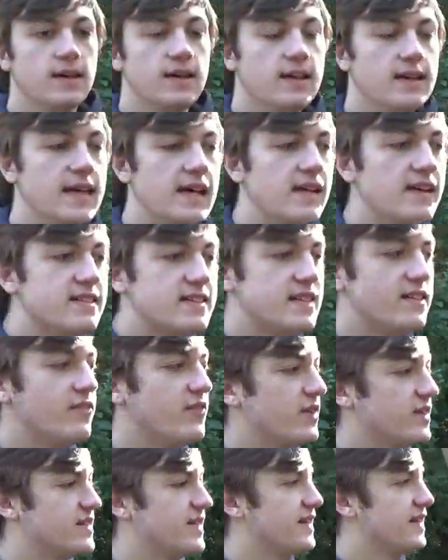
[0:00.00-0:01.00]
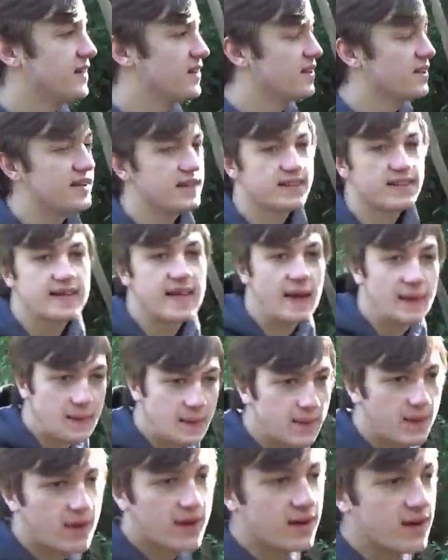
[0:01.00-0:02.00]
Now let's see if we can take a look at the
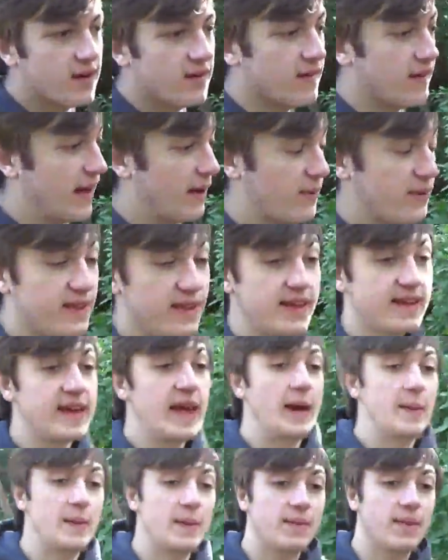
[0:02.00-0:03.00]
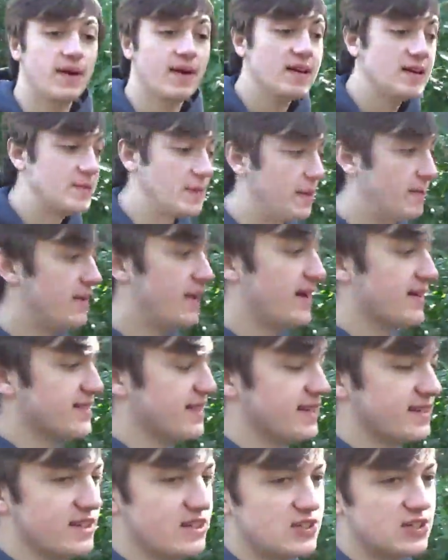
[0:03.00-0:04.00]
capybara. I really like capybaras, but I'm not
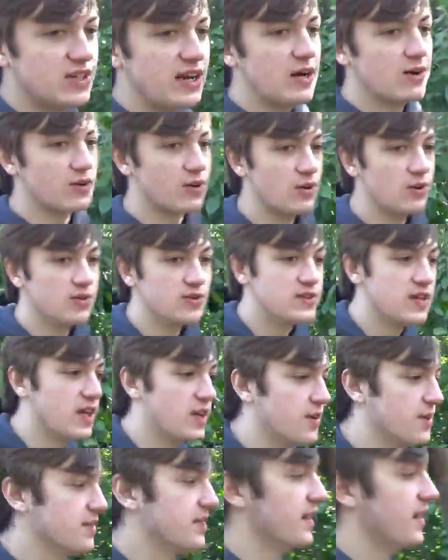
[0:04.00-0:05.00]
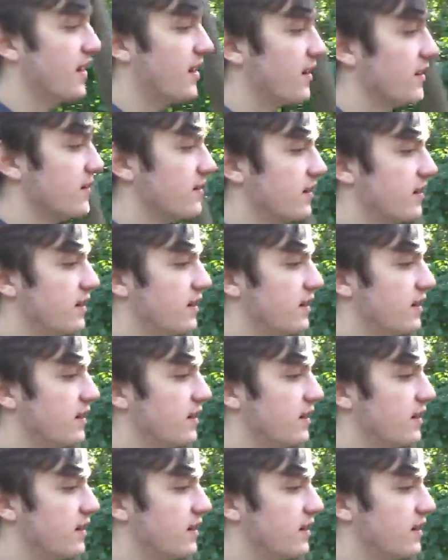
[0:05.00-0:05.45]
exactly sure how cold tolerant they are